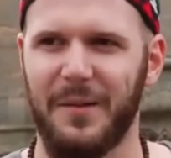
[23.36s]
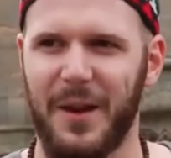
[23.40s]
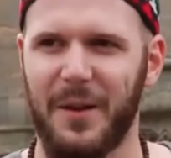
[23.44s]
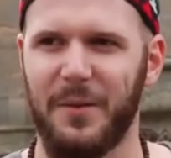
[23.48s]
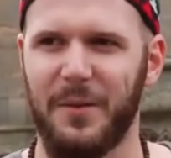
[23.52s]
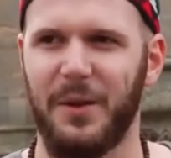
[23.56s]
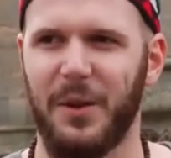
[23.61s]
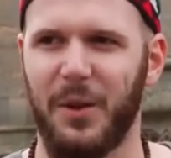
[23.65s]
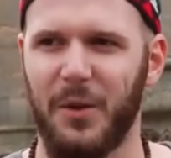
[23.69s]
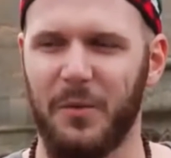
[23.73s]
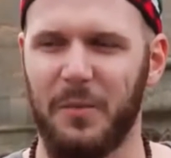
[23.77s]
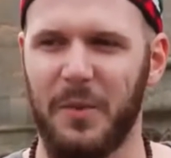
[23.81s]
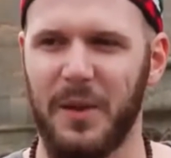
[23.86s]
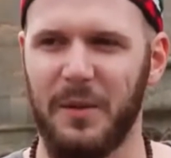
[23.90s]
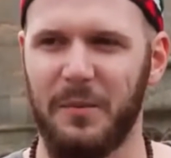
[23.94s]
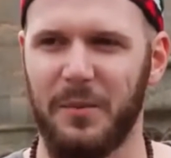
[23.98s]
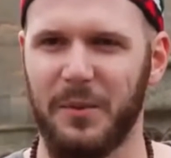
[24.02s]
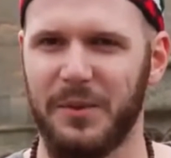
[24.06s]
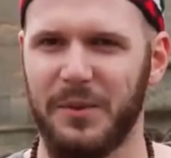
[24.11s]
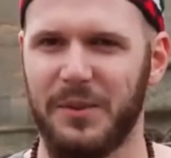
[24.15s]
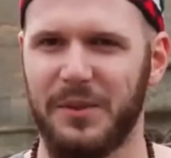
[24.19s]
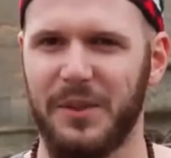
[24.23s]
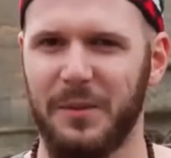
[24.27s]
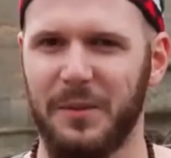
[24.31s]
hanging around a lot
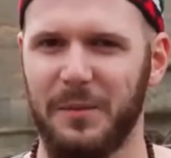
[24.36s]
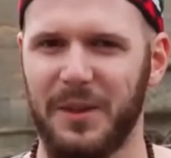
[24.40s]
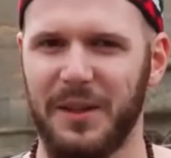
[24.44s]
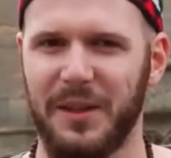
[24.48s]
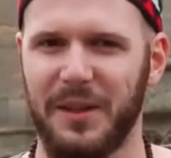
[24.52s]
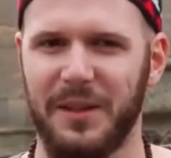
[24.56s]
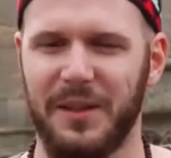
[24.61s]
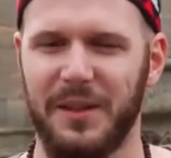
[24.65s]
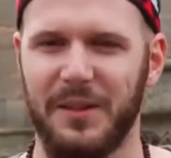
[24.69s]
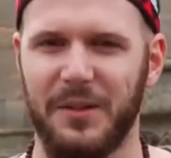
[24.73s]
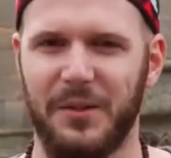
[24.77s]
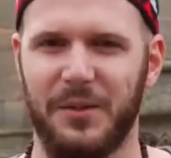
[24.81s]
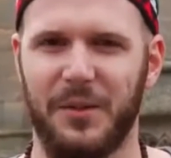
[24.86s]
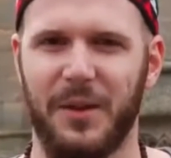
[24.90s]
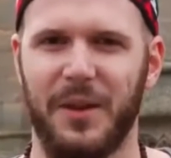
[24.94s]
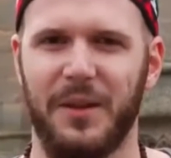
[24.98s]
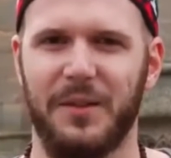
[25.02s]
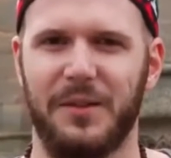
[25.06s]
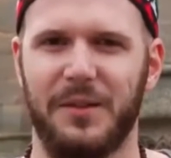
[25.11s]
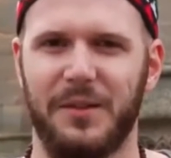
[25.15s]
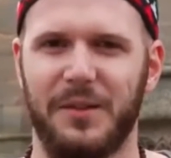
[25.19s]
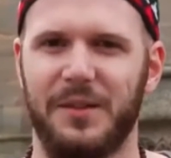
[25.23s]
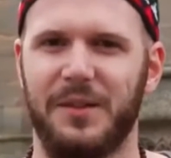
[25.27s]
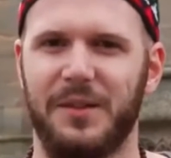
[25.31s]
of people with similar
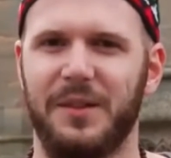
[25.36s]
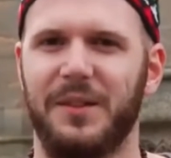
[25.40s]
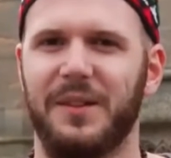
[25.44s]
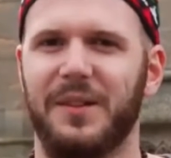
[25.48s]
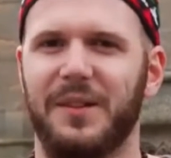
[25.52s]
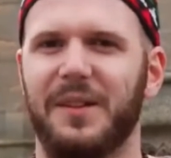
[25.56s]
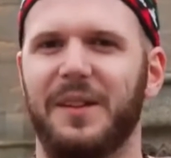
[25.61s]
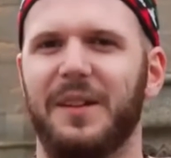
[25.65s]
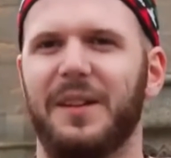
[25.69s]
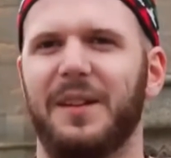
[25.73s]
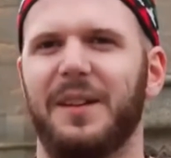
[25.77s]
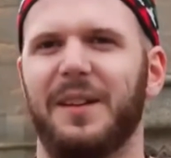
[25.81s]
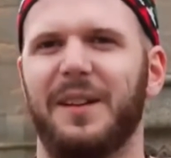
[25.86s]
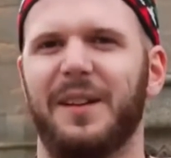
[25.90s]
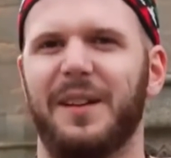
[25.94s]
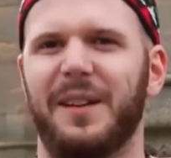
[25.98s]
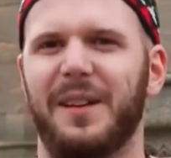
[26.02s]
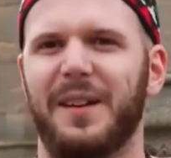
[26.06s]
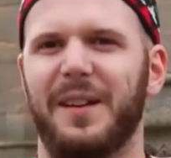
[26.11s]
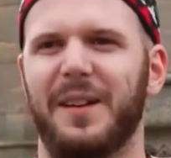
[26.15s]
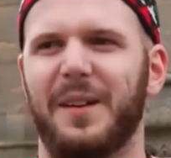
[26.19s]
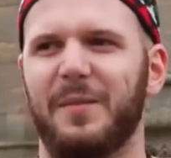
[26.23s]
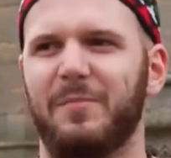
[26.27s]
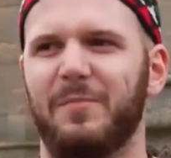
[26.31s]
interests,
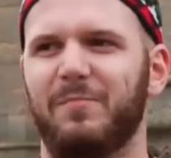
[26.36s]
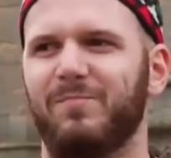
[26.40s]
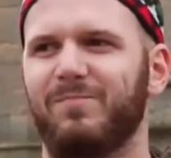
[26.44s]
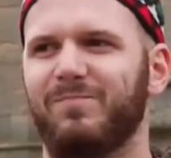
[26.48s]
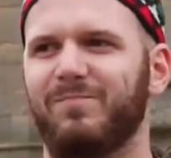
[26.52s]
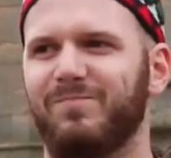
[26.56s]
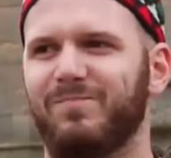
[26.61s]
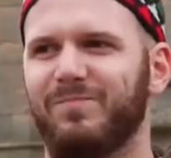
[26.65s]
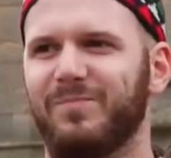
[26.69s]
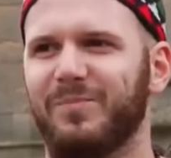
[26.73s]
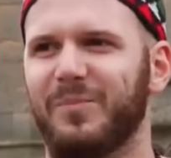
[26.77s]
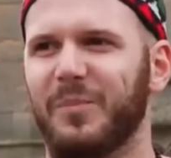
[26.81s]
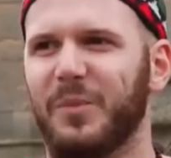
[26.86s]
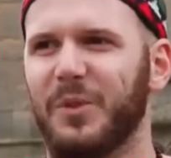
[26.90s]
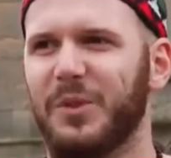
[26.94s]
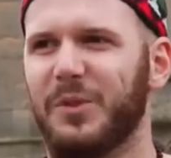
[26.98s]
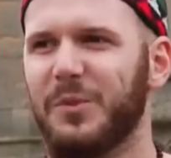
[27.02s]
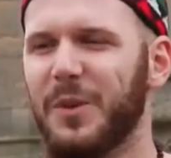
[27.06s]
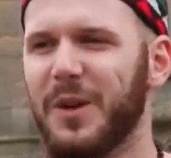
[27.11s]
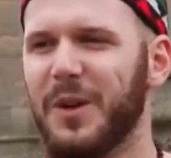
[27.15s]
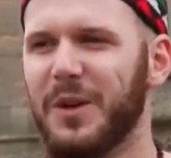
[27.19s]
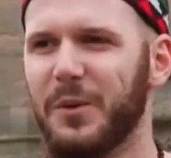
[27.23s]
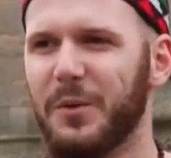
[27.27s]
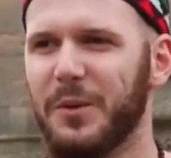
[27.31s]
um,
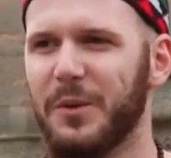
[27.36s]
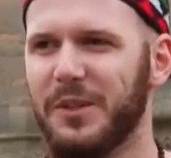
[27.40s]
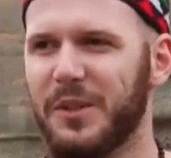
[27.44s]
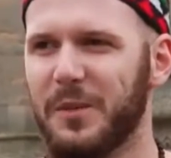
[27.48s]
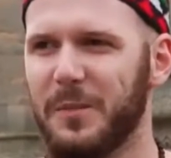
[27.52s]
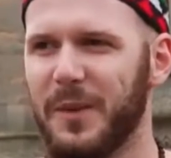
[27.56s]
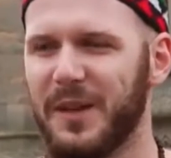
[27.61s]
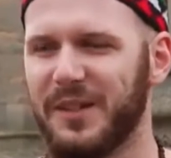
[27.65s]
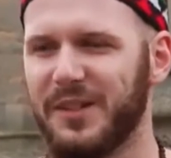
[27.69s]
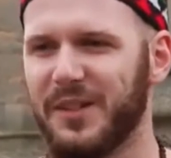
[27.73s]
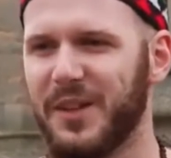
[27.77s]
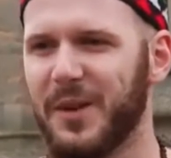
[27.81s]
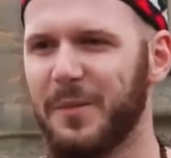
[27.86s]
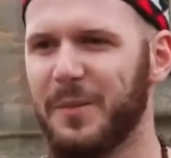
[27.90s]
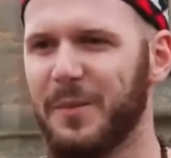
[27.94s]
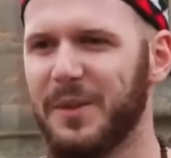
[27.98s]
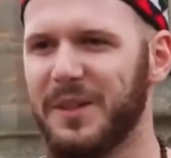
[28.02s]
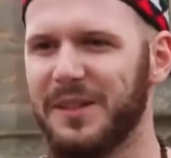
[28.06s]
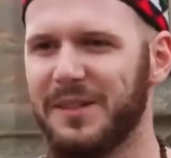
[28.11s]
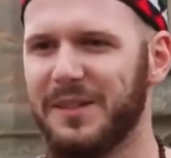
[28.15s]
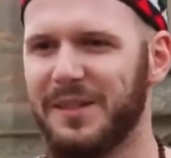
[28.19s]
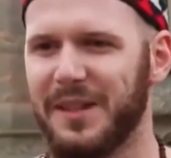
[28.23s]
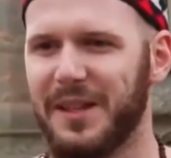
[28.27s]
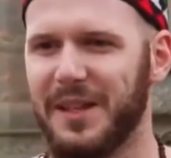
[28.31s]
which weren't always the
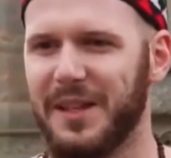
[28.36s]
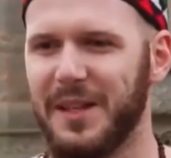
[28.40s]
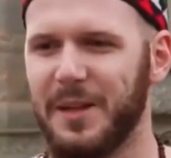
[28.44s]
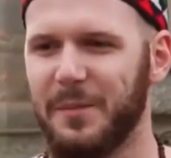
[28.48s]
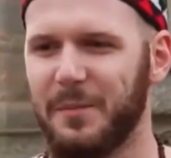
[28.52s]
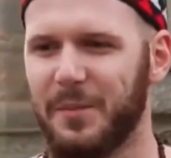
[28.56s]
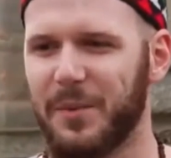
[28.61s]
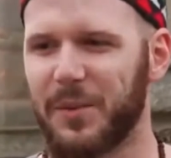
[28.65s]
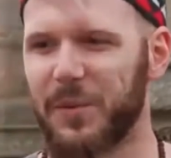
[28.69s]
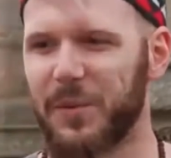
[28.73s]
best company to